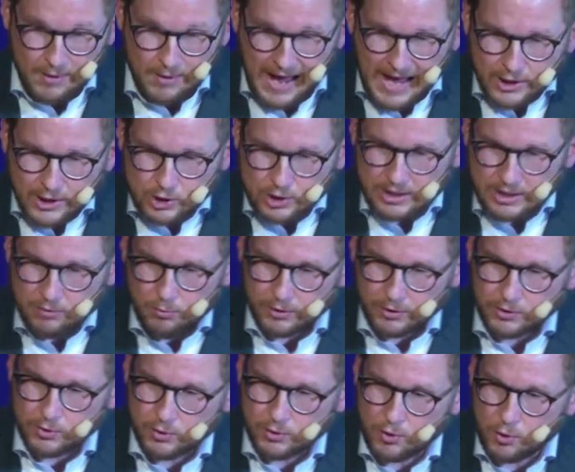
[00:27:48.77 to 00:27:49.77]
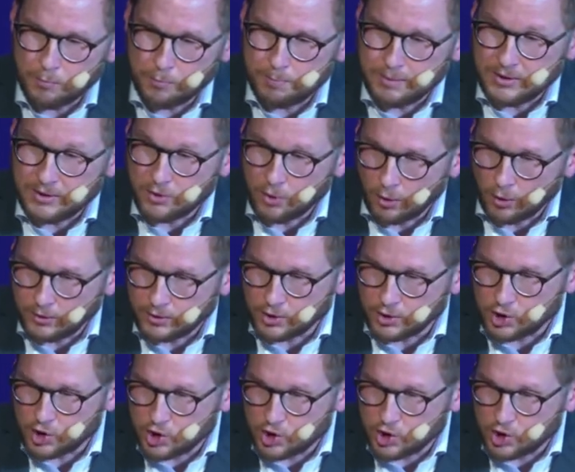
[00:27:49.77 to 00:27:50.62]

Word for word: we actually want to go beyond